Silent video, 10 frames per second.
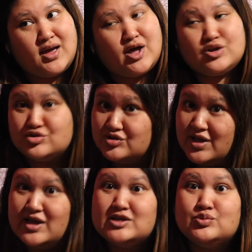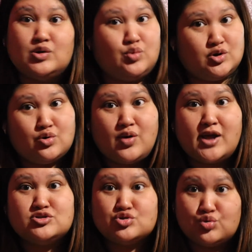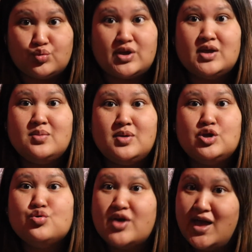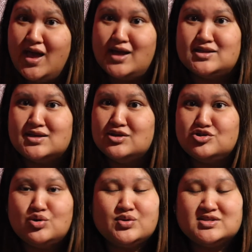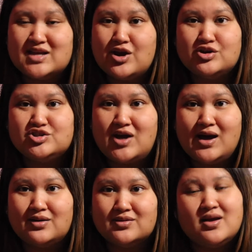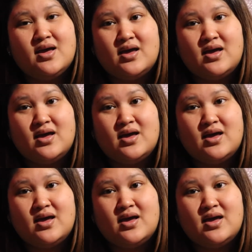And there's days when you want to cry and scream, you can't because you don't want to scare your child.